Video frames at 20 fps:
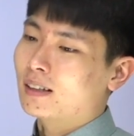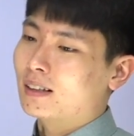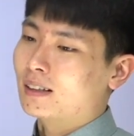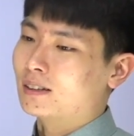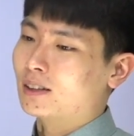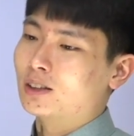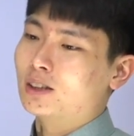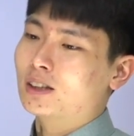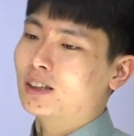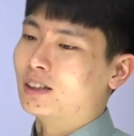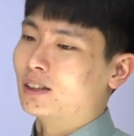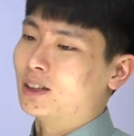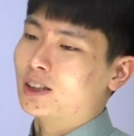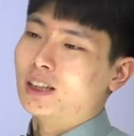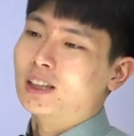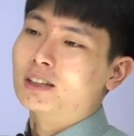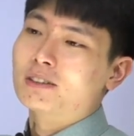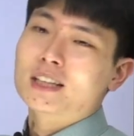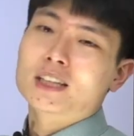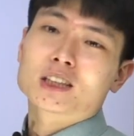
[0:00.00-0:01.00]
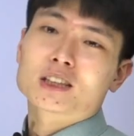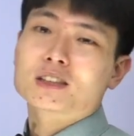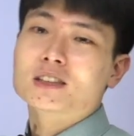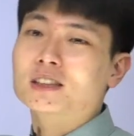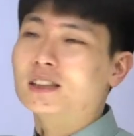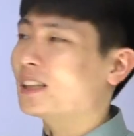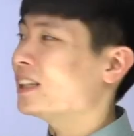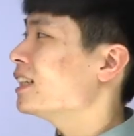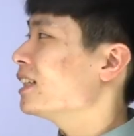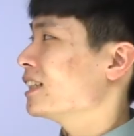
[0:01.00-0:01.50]
the Generation
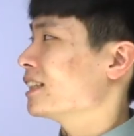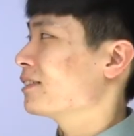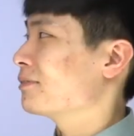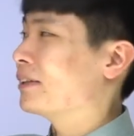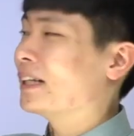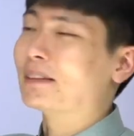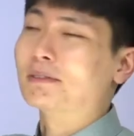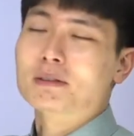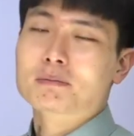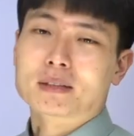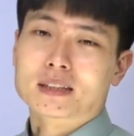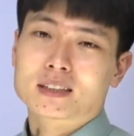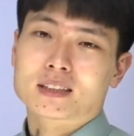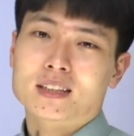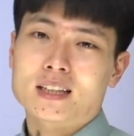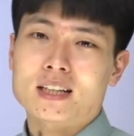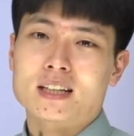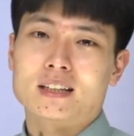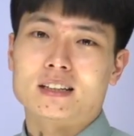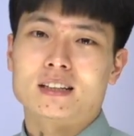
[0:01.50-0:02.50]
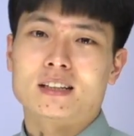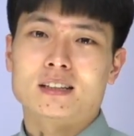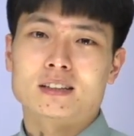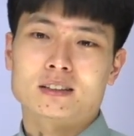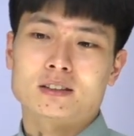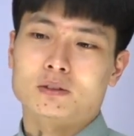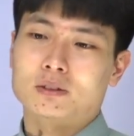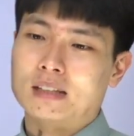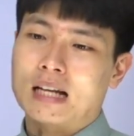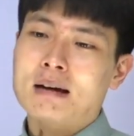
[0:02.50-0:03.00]
Z's favorite mascara.
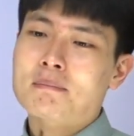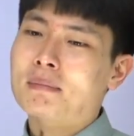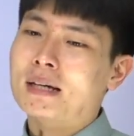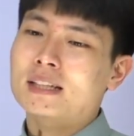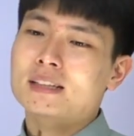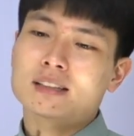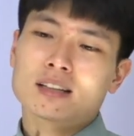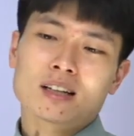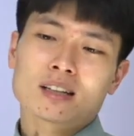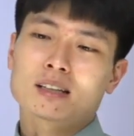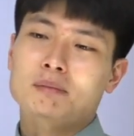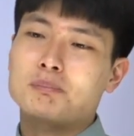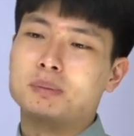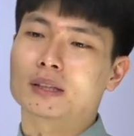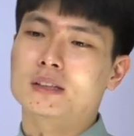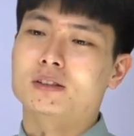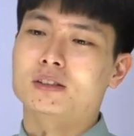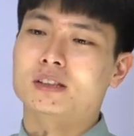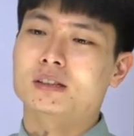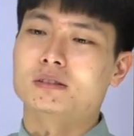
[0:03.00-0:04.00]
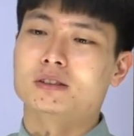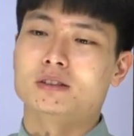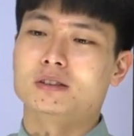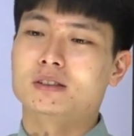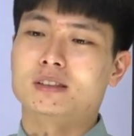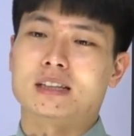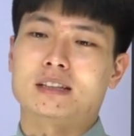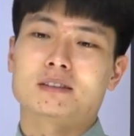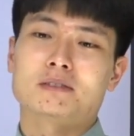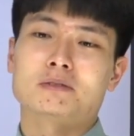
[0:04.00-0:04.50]
So that might not appeal to,
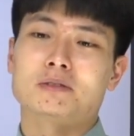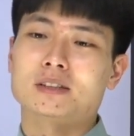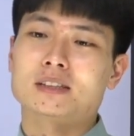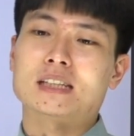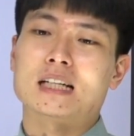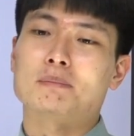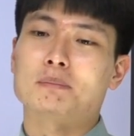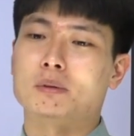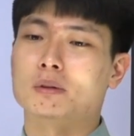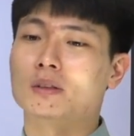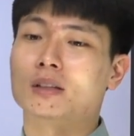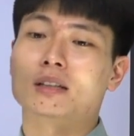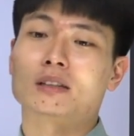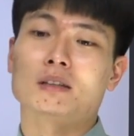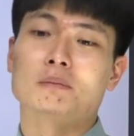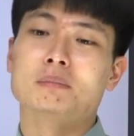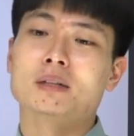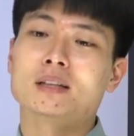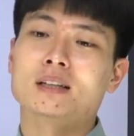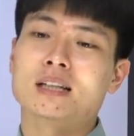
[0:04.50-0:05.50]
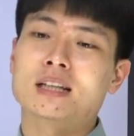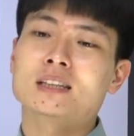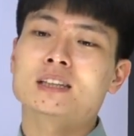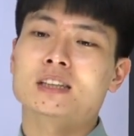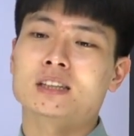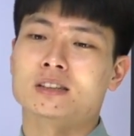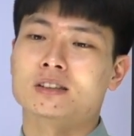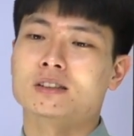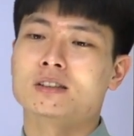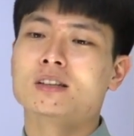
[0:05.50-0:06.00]
for example, the
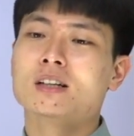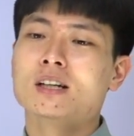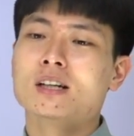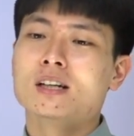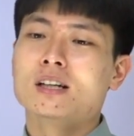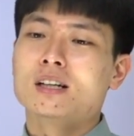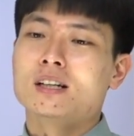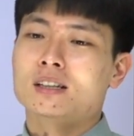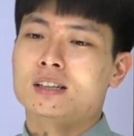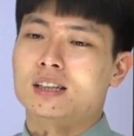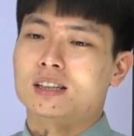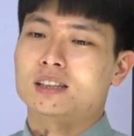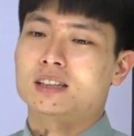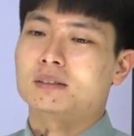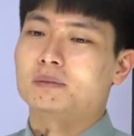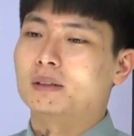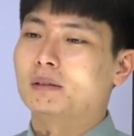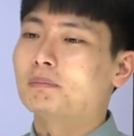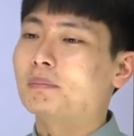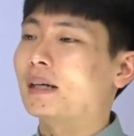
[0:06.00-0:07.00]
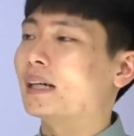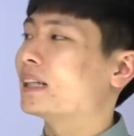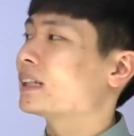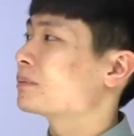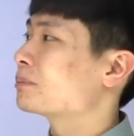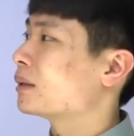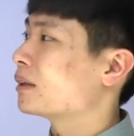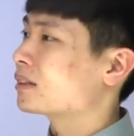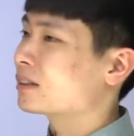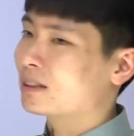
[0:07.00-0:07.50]
millennial customer base,
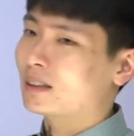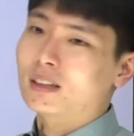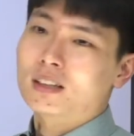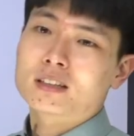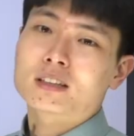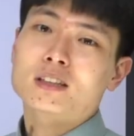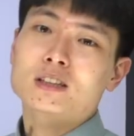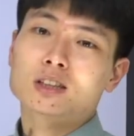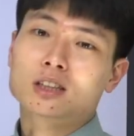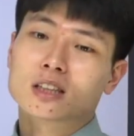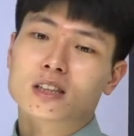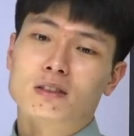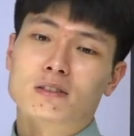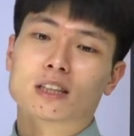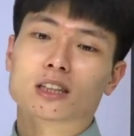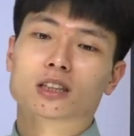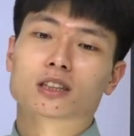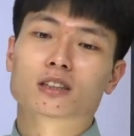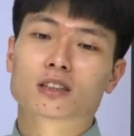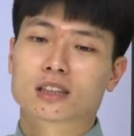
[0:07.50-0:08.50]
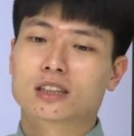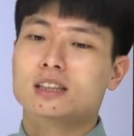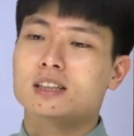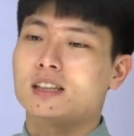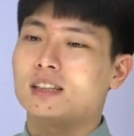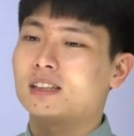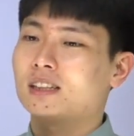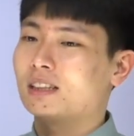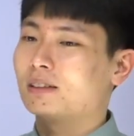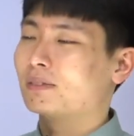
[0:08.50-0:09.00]
but to other Generation Z
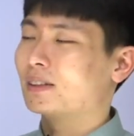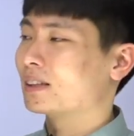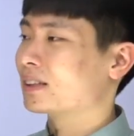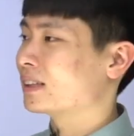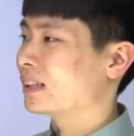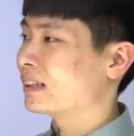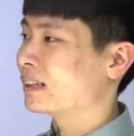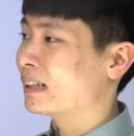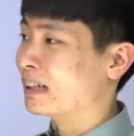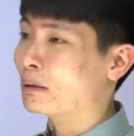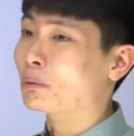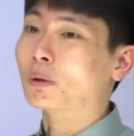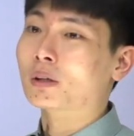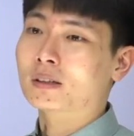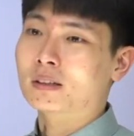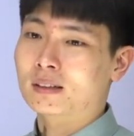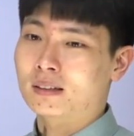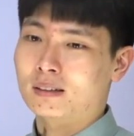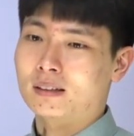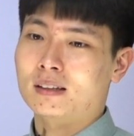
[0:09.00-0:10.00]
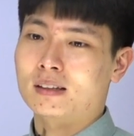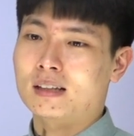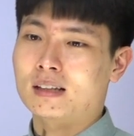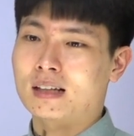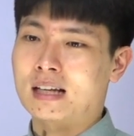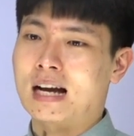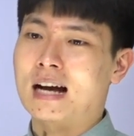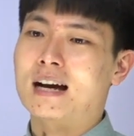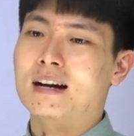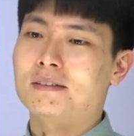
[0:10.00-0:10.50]
customers, it would
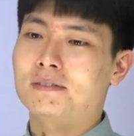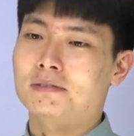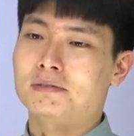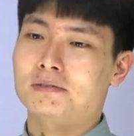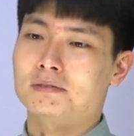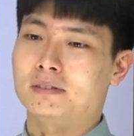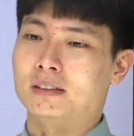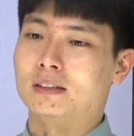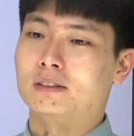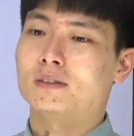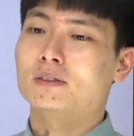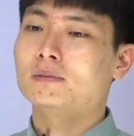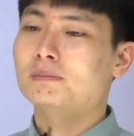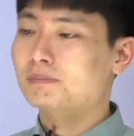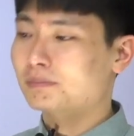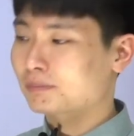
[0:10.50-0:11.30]
have, a